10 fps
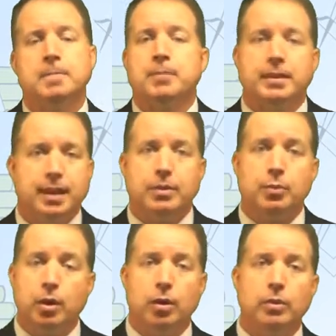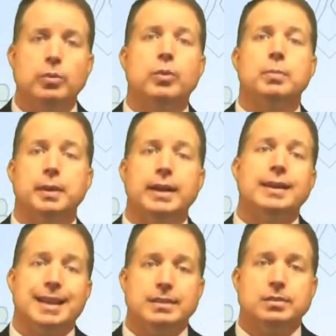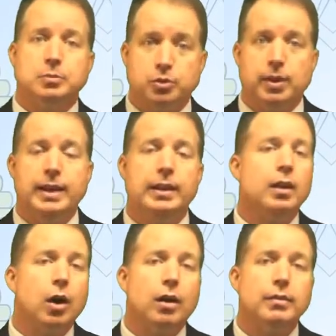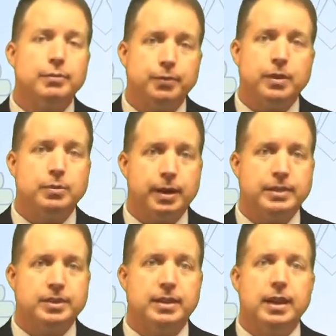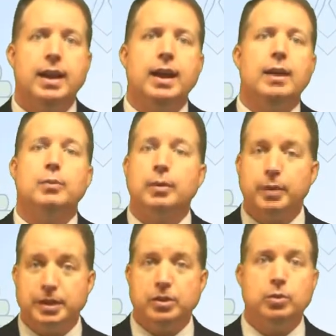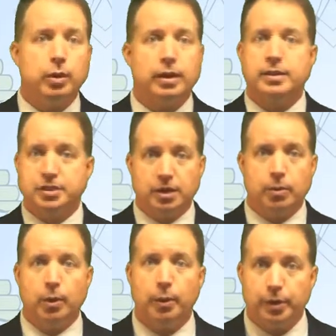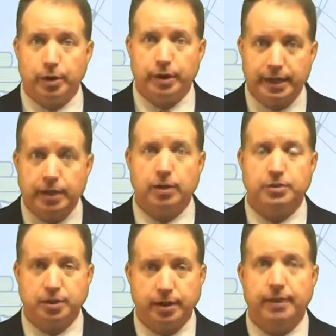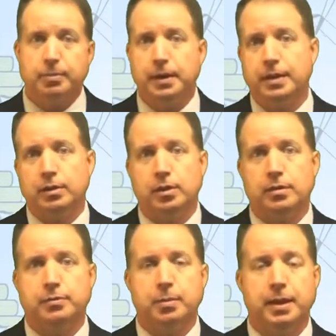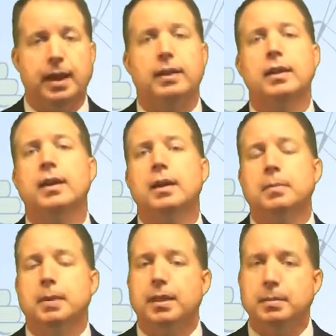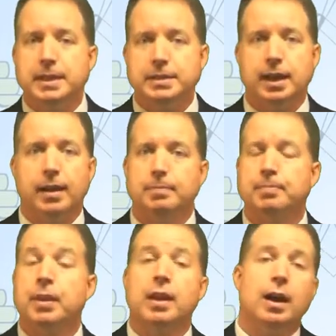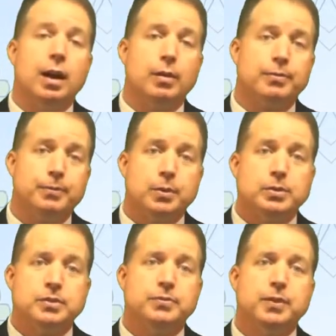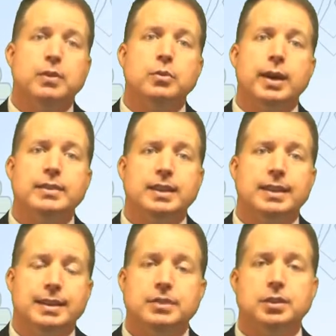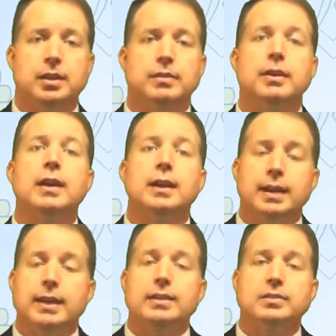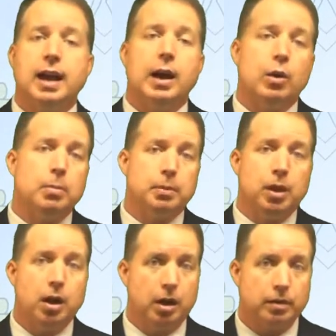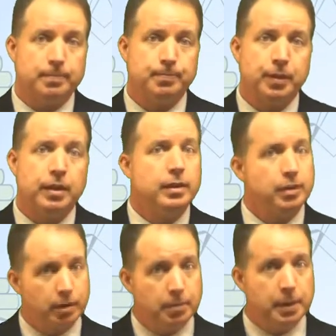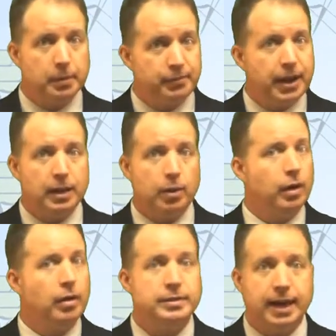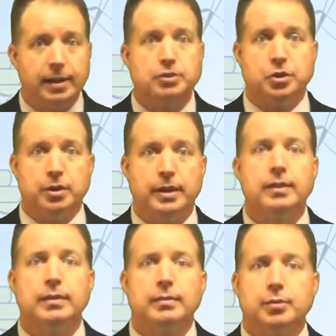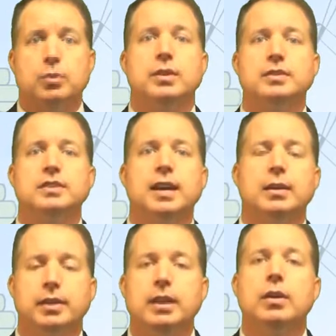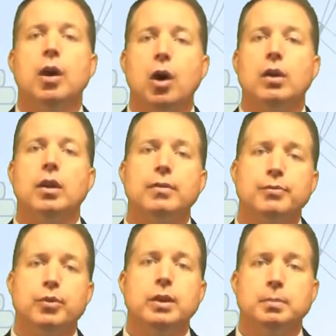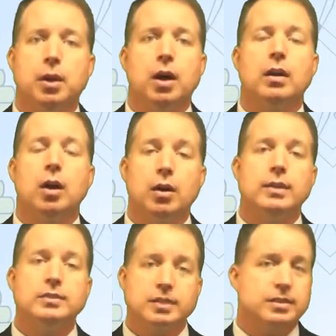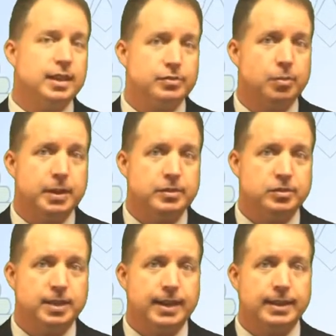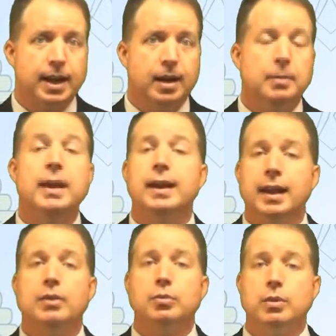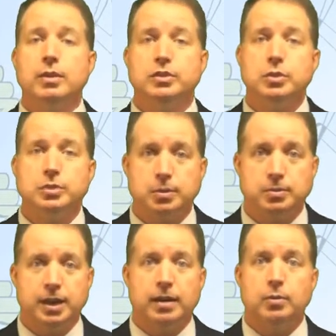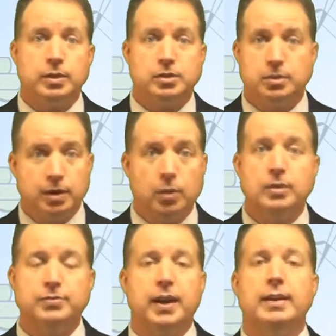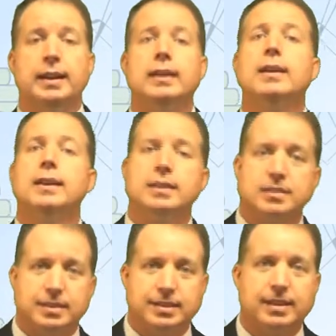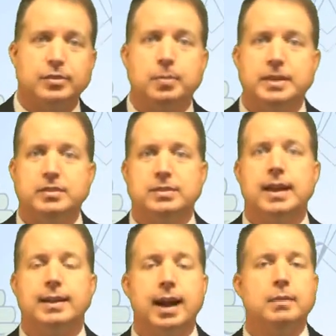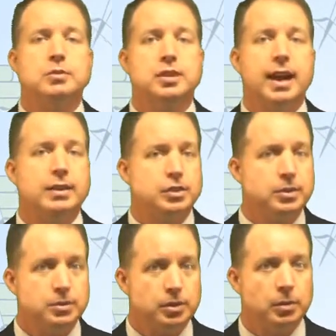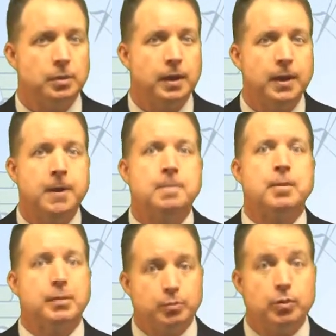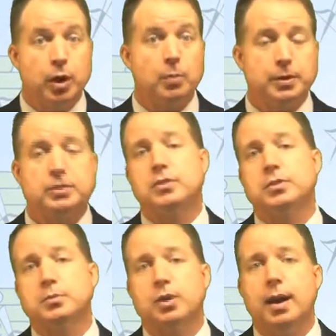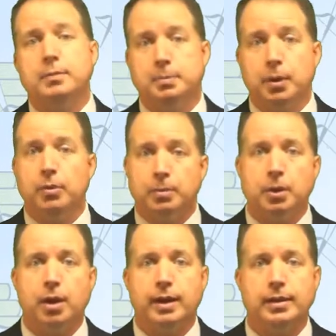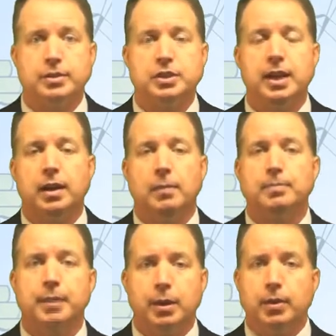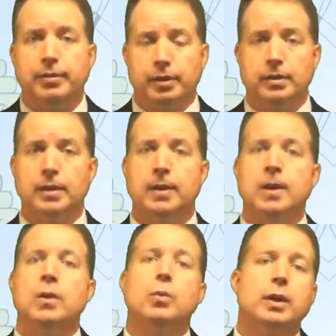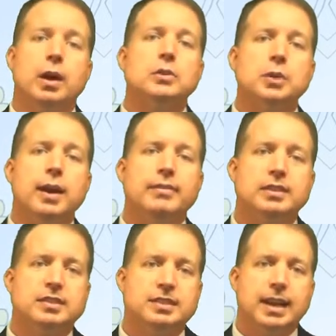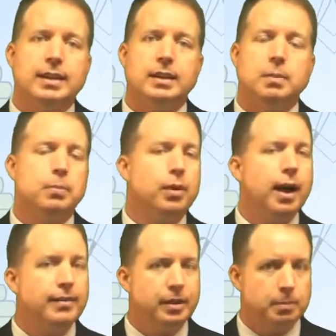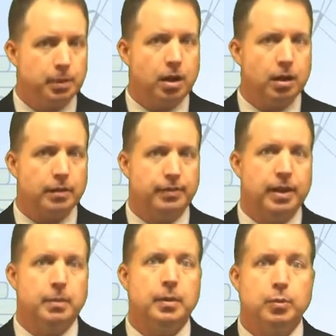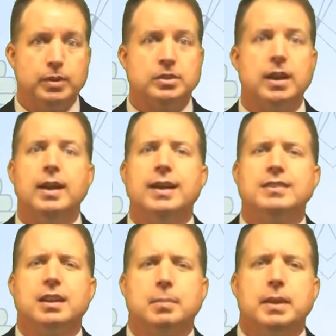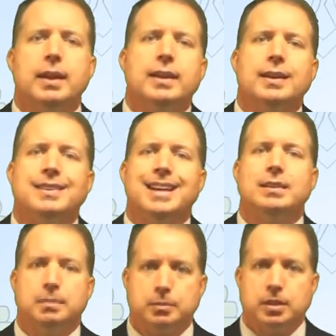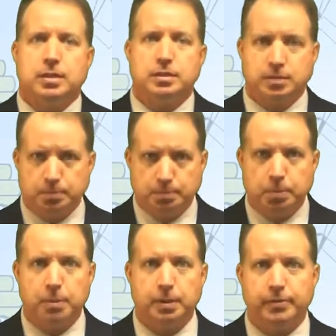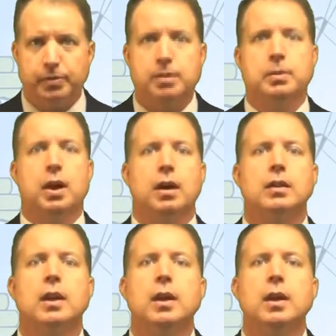Now, down the road, we plan to get some training on fundraising, and when we do, we're going to share what we learn here so that everybody can learn from that. But in the meantime, our first fundraising initiative is our blog. You're going to be able to follow our entire journey through this entire year on our free blog on SuccessfulMasons.com and through this YouTube channel, which you can always find at SuccessfulMasons.com/YouTube. And we hope that you'll subscribe to both the blog and the channel. However, we also have a second private blog available, which is going to be like an addendum to this public free blog.